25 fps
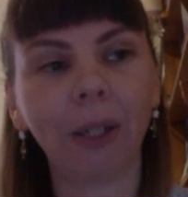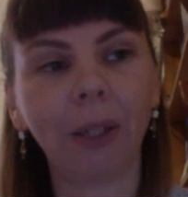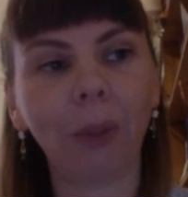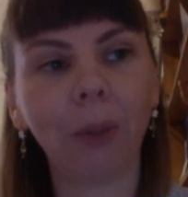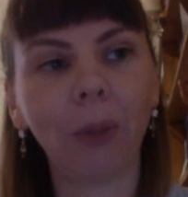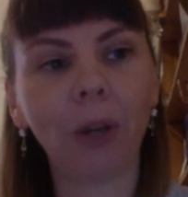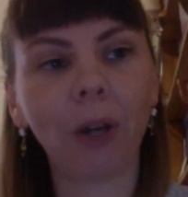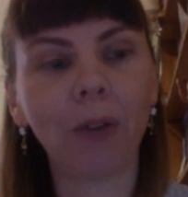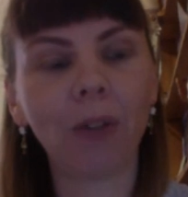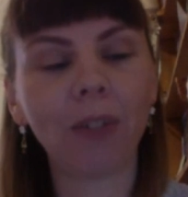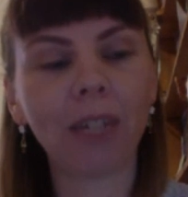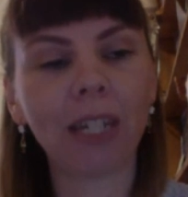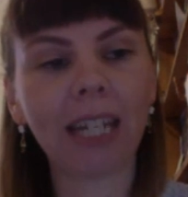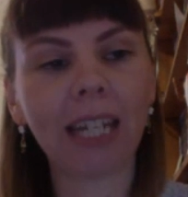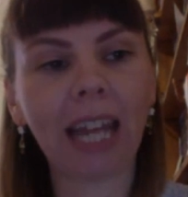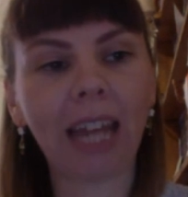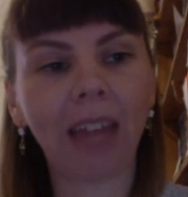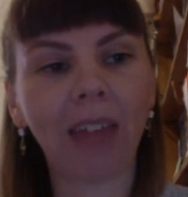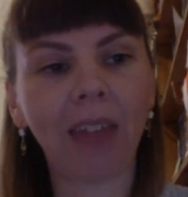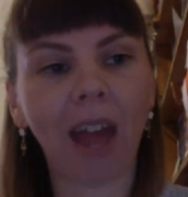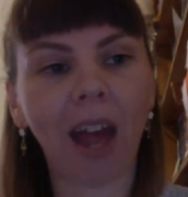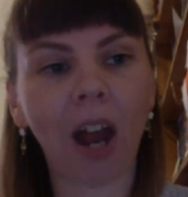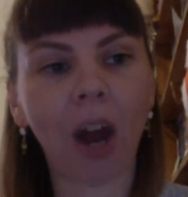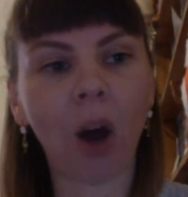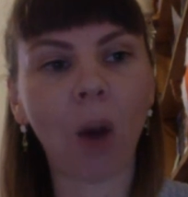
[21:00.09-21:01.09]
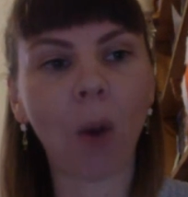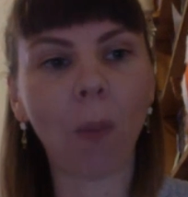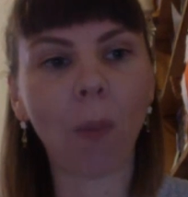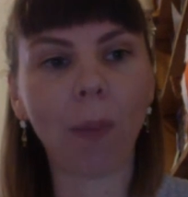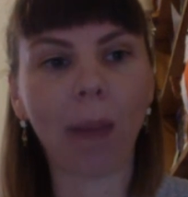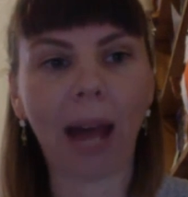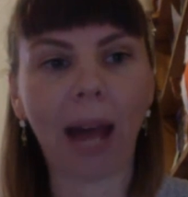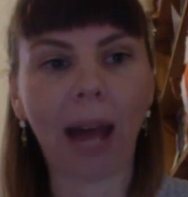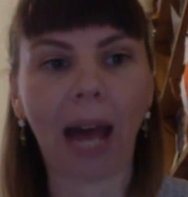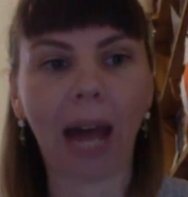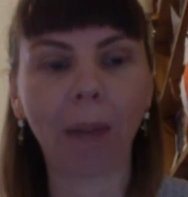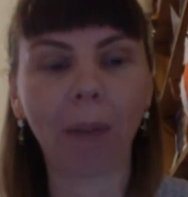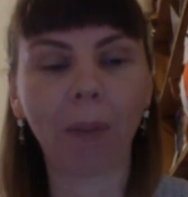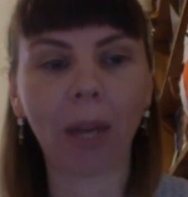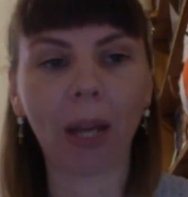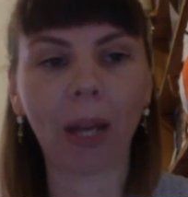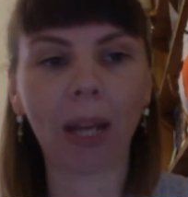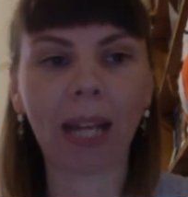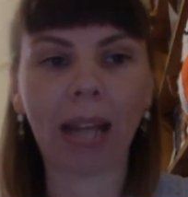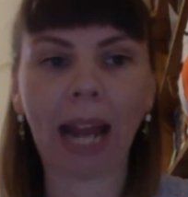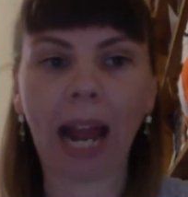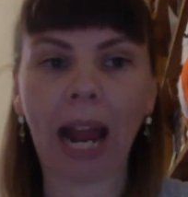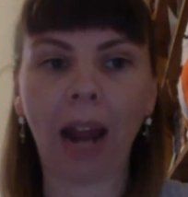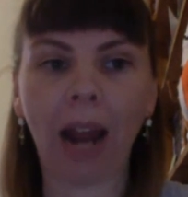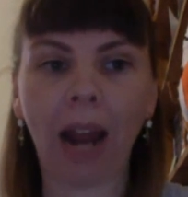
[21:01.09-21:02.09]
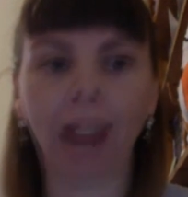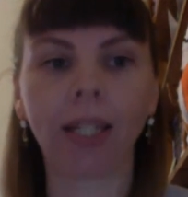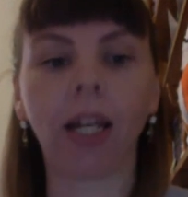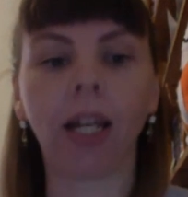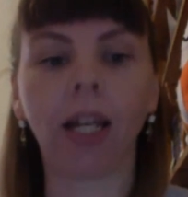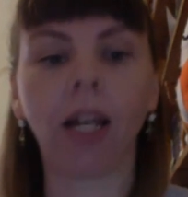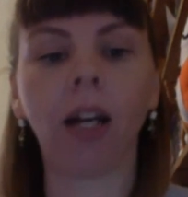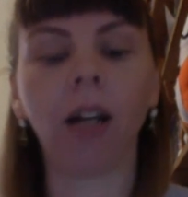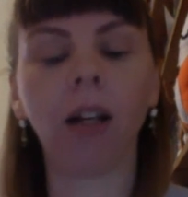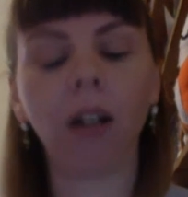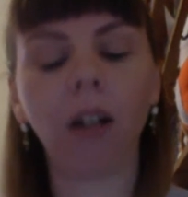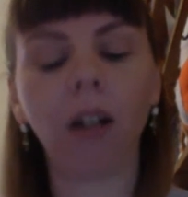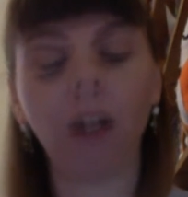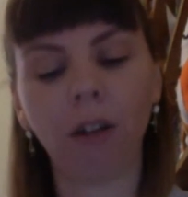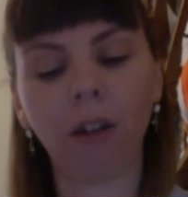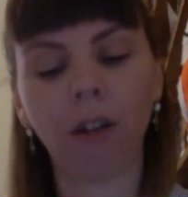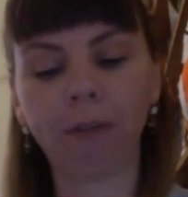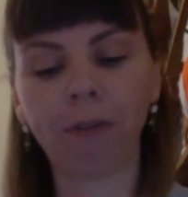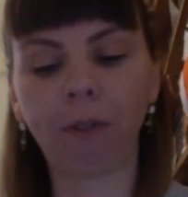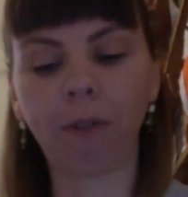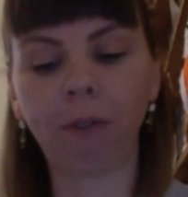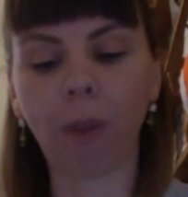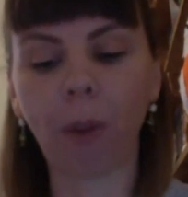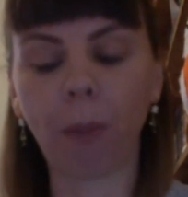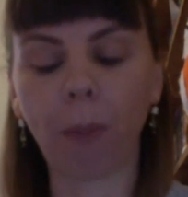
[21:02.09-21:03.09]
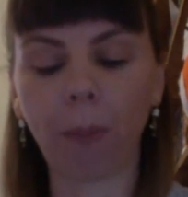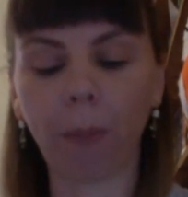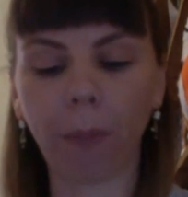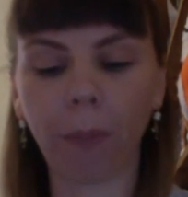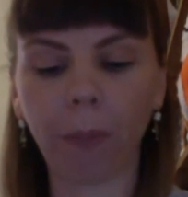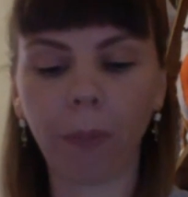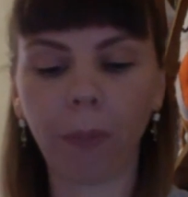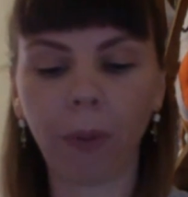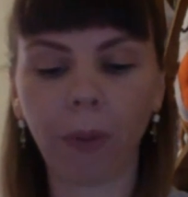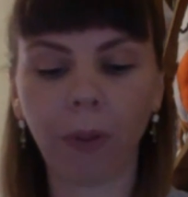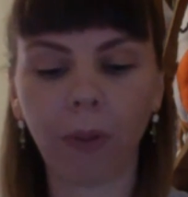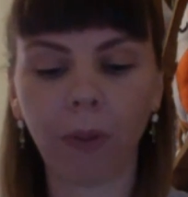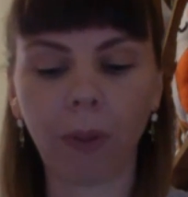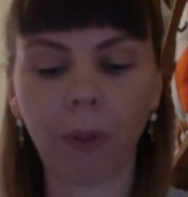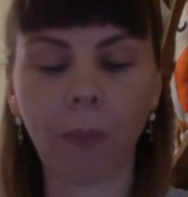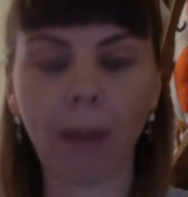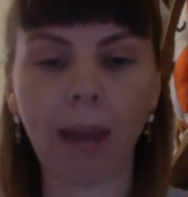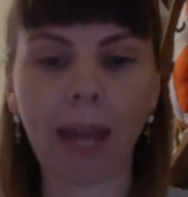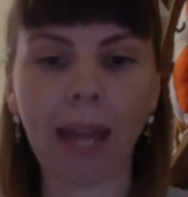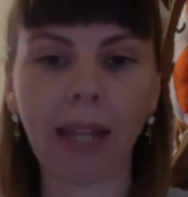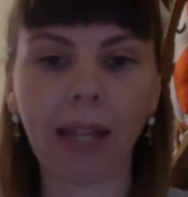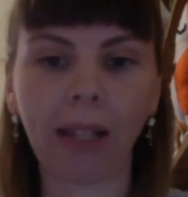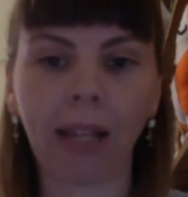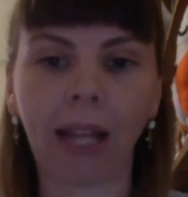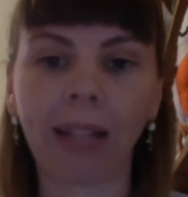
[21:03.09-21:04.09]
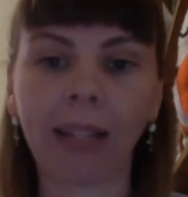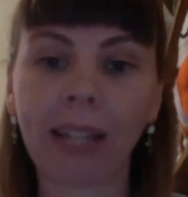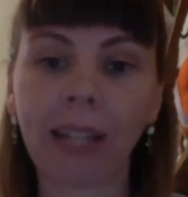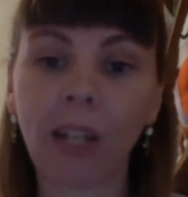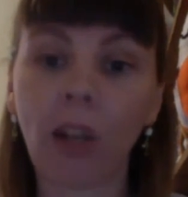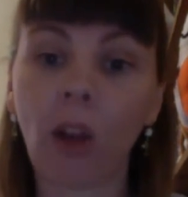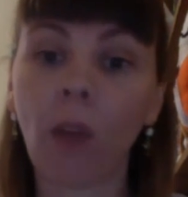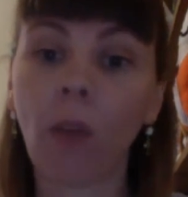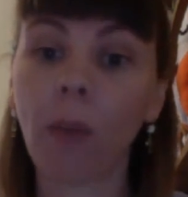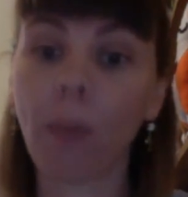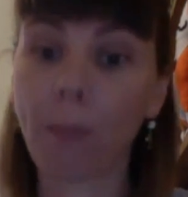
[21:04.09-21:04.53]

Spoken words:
that whole bad boy character from the main, like they're not the